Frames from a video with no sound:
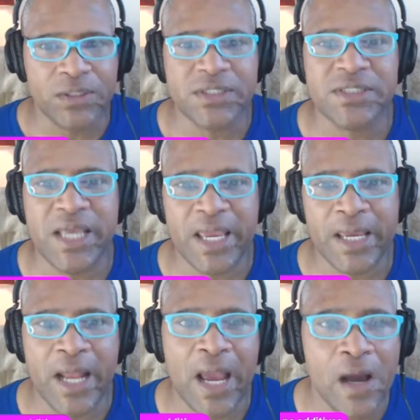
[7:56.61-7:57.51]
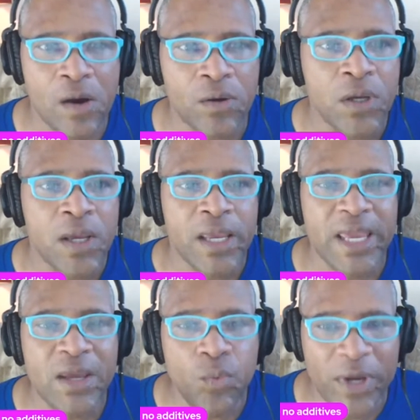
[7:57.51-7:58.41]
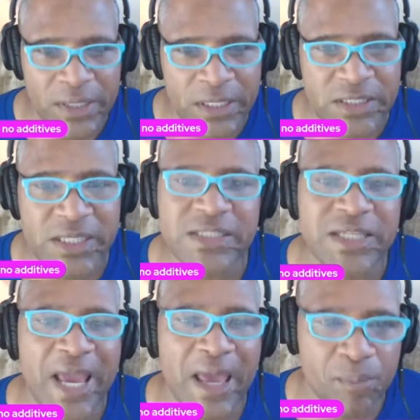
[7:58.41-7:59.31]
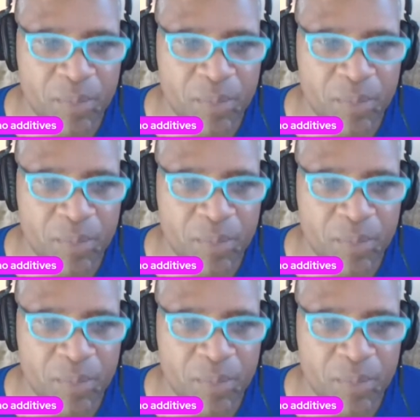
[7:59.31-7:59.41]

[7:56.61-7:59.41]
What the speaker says: and saying how he witnessed his dad